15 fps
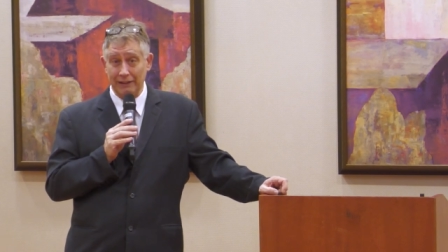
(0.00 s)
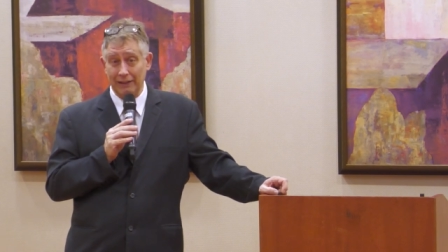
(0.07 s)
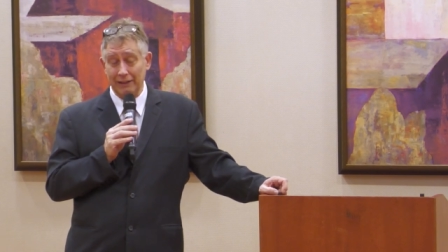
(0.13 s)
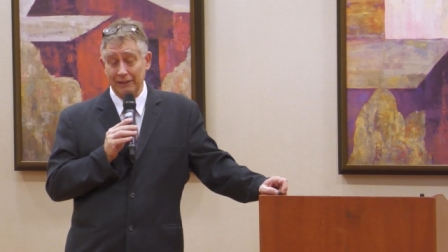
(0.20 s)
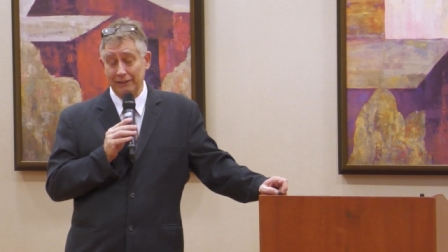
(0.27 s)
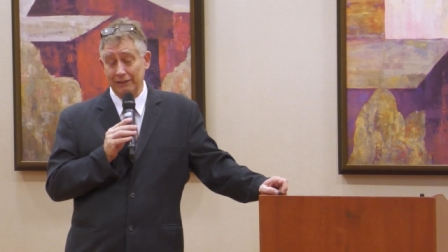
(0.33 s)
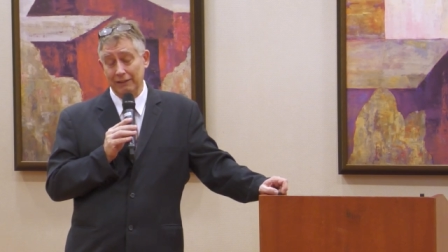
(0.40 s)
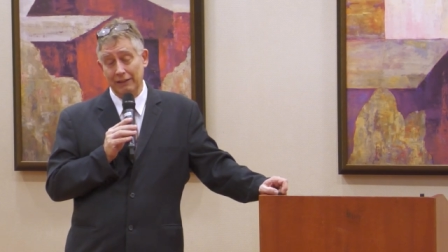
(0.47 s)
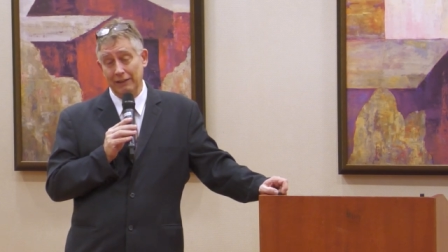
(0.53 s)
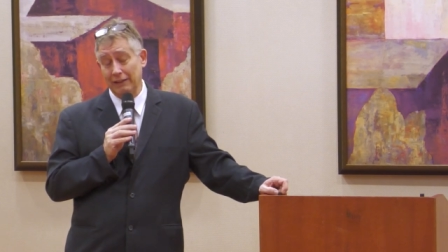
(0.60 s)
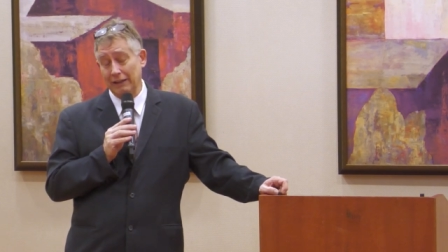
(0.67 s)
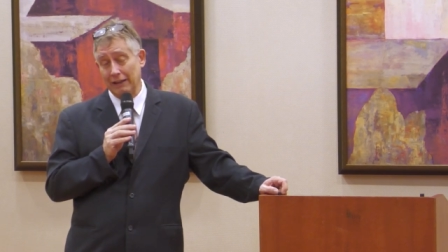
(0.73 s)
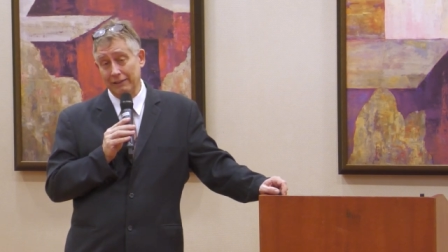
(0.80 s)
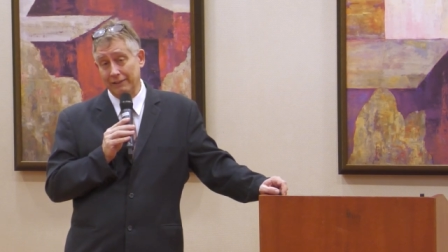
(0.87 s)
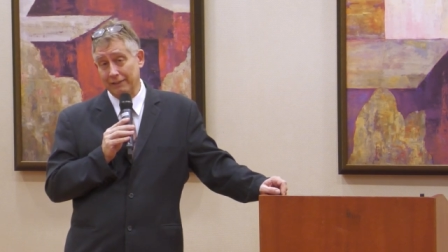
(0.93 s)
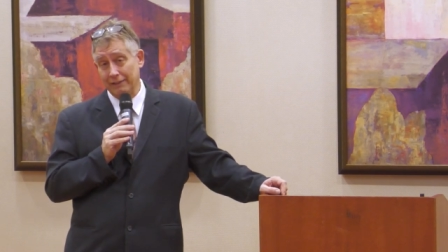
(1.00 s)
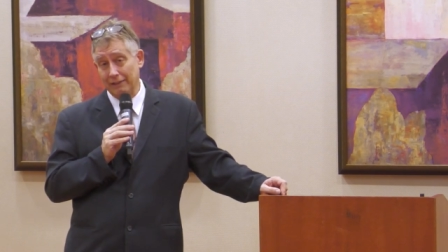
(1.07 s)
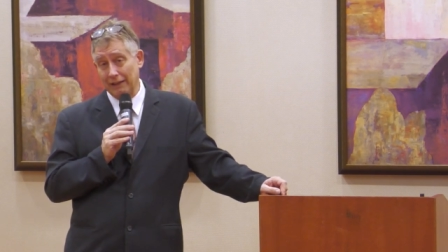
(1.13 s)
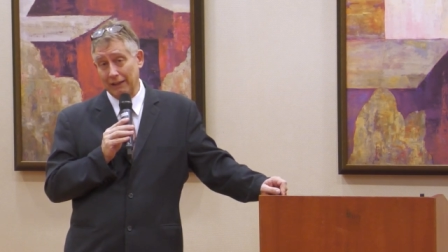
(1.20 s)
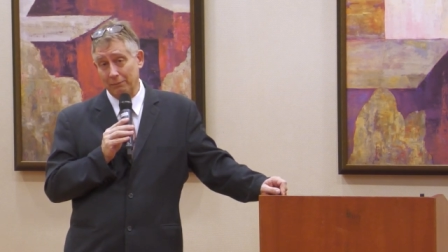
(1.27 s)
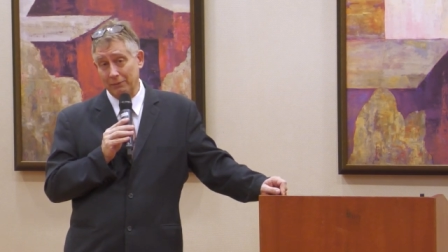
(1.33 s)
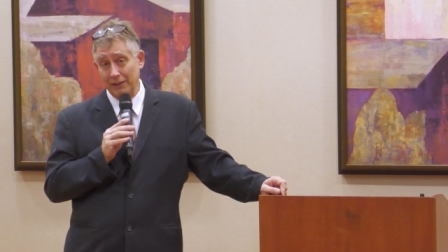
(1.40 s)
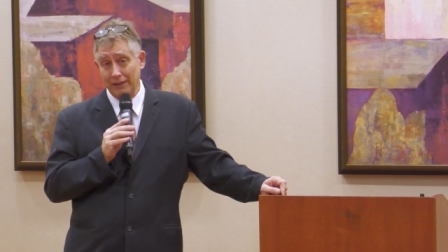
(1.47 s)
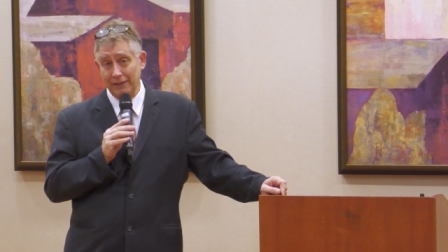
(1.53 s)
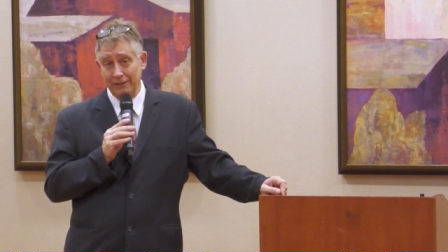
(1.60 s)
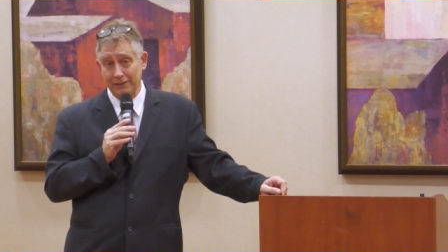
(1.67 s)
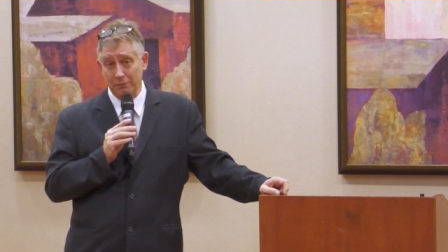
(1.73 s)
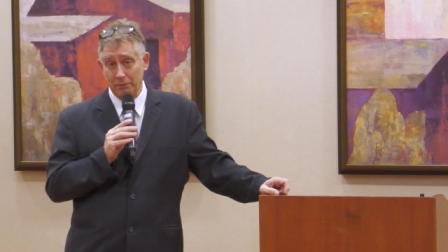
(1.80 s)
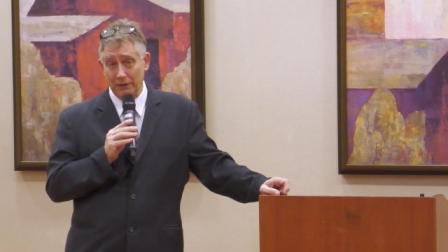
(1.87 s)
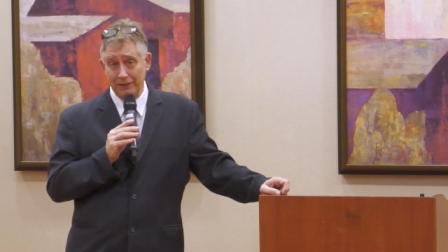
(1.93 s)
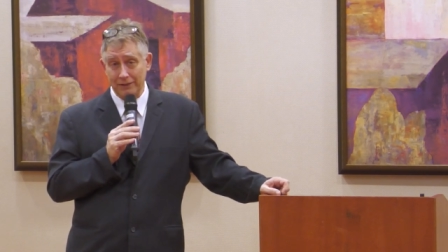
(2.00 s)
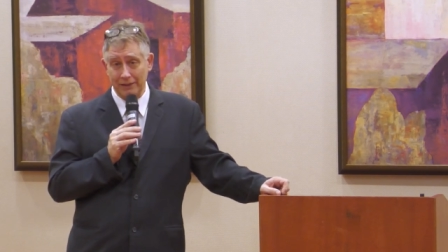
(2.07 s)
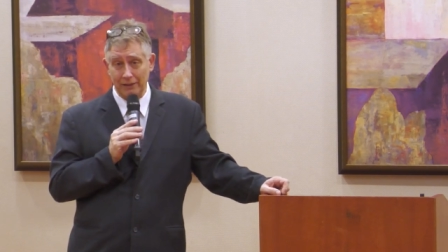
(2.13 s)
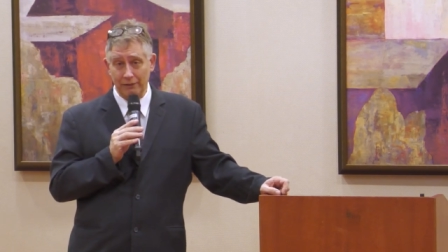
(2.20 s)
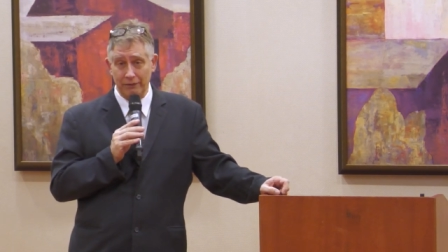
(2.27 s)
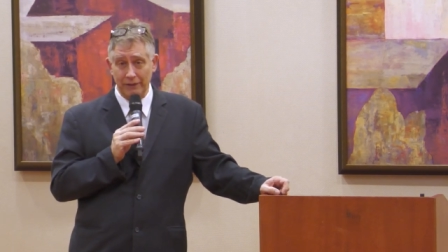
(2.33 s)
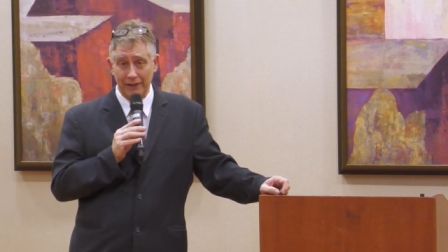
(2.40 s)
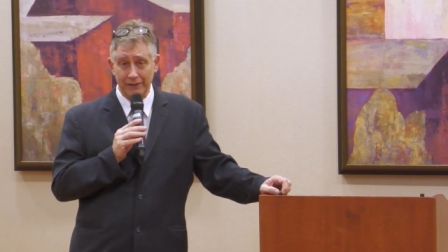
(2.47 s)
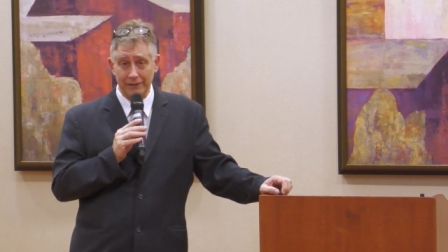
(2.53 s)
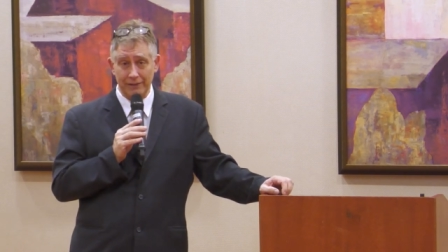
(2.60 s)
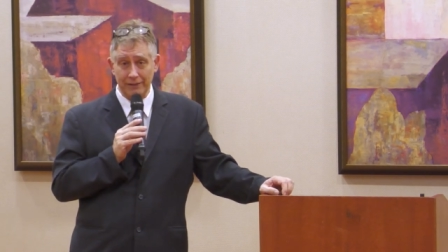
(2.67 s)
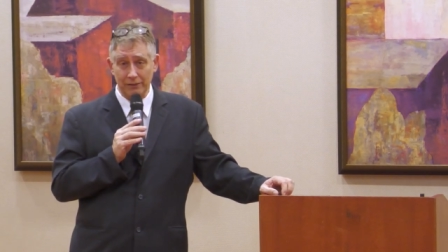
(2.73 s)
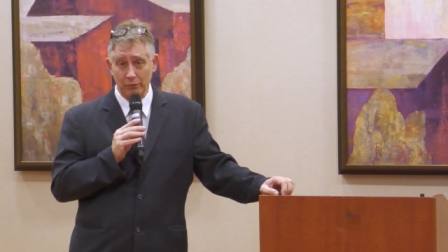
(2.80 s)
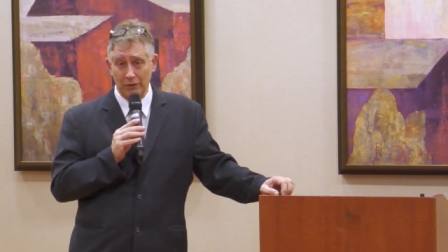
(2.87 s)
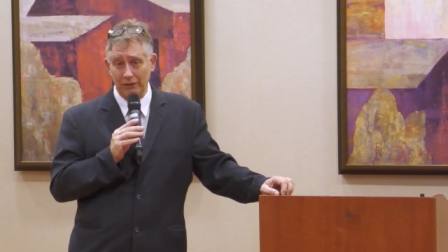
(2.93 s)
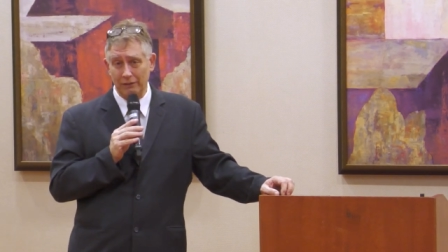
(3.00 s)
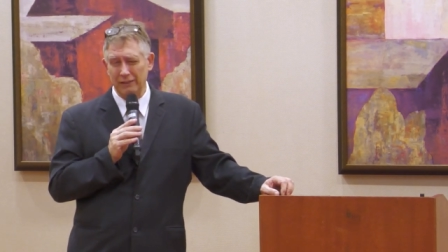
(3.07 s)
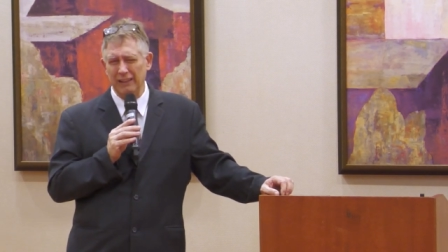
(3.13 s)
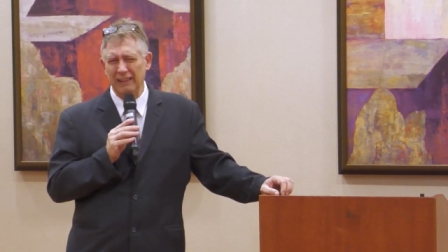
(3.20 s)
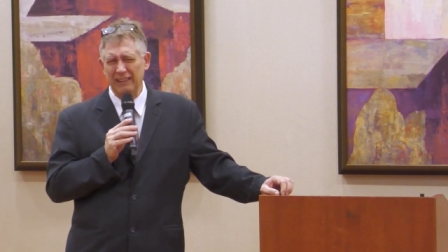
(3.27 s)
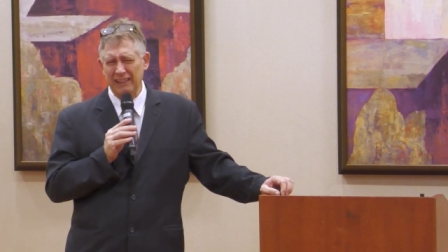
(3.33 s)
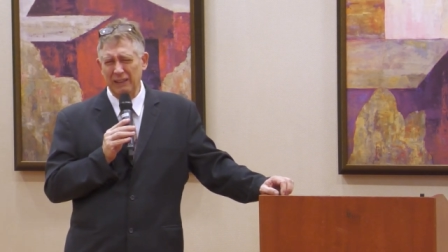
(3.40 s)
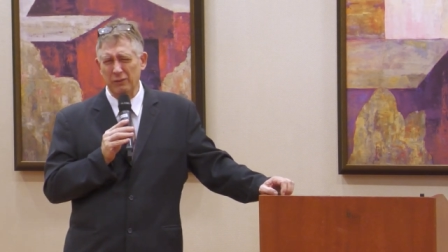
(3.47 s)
and it has appetite-suppressing effects as well. It